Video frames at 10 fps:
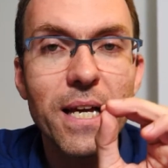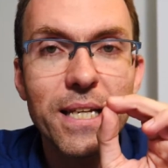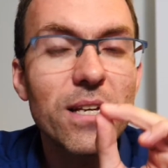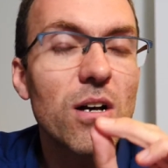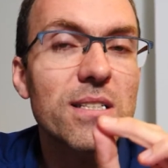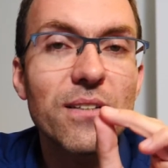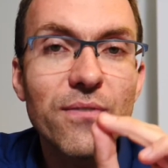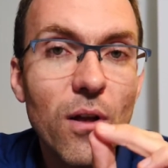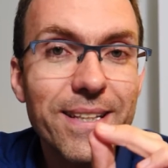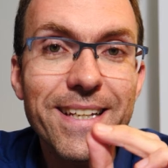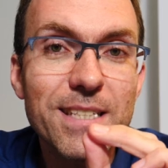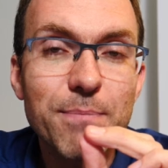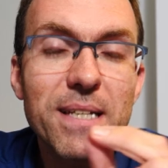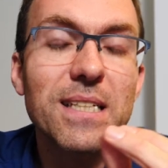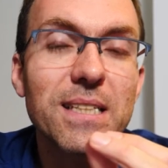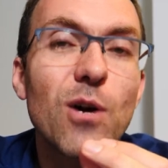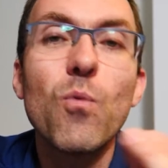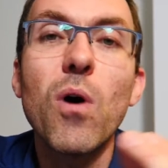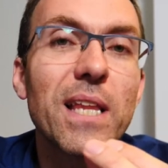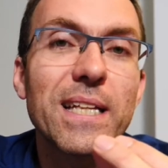An eosc vault is basically a
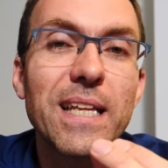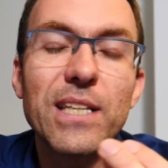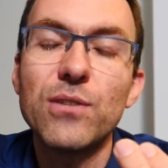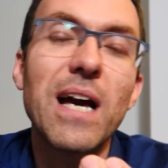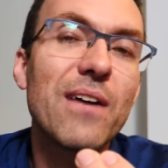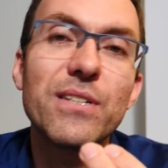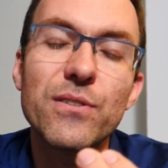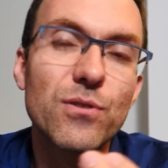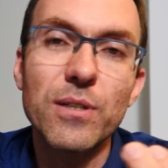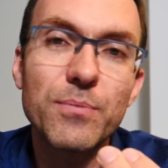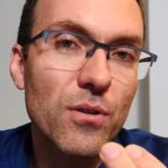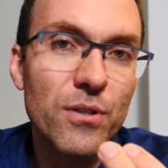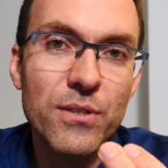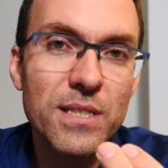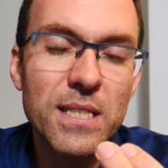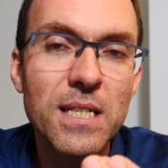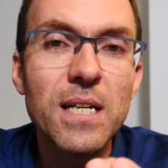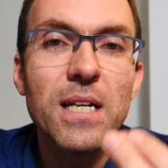wallet like you have in other cryptocurrencies.